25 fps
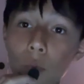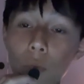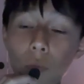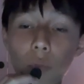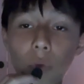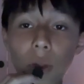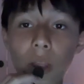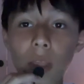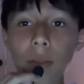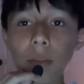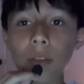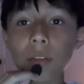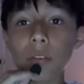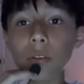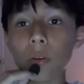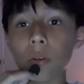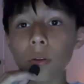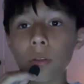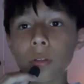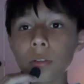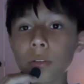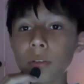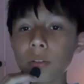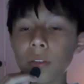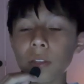way
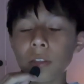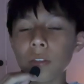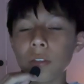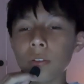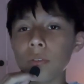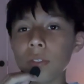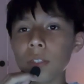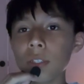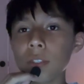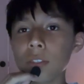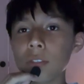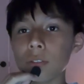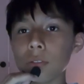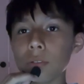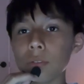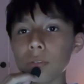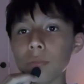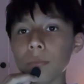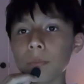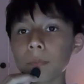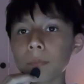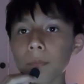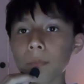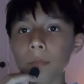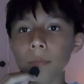earlier than you need
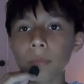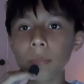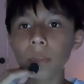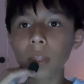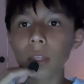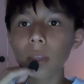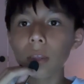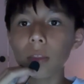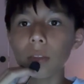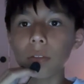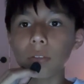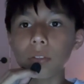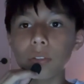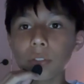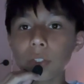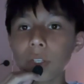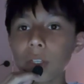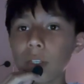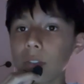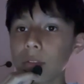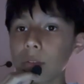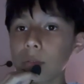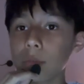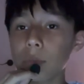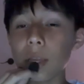to, you're
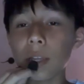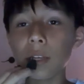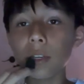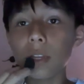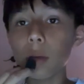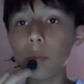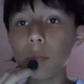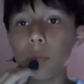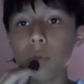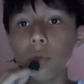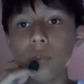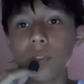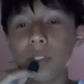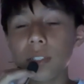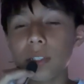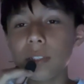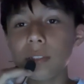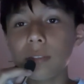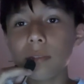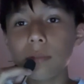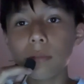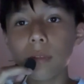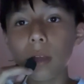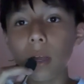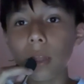gonna end up
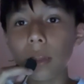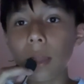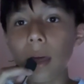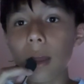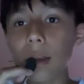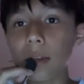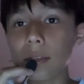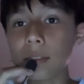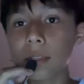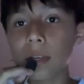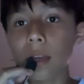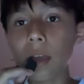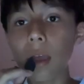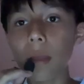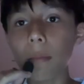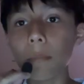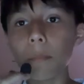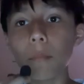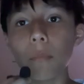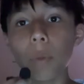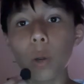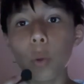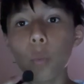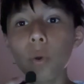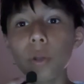losing a lot of time.
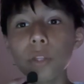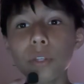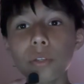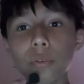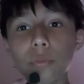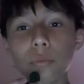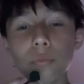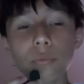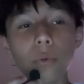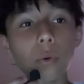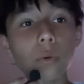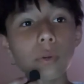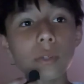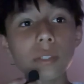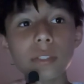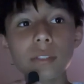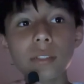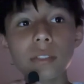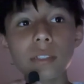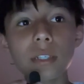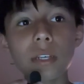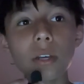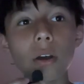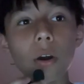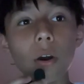But when you're
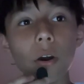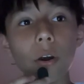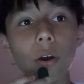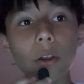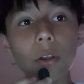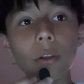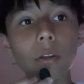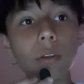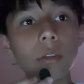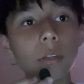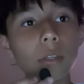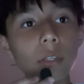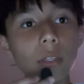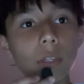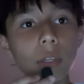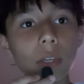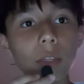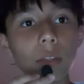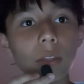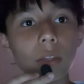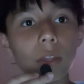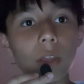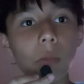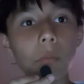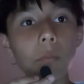focusing on
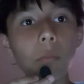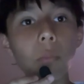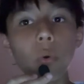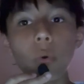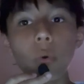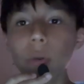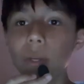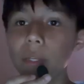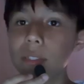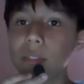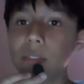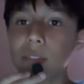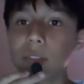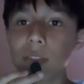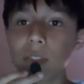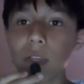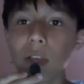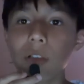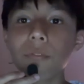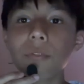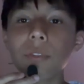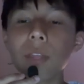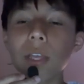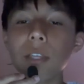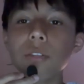the important
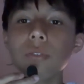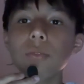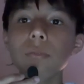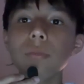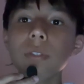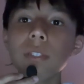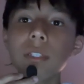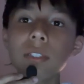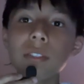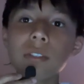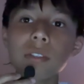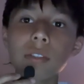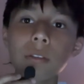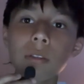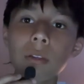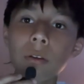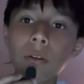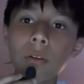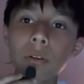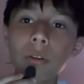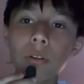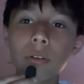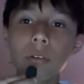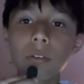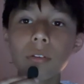stuff that you need to
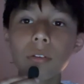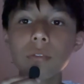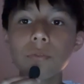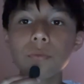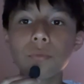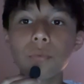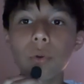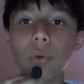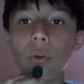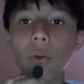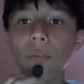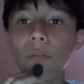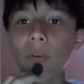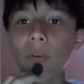learn for a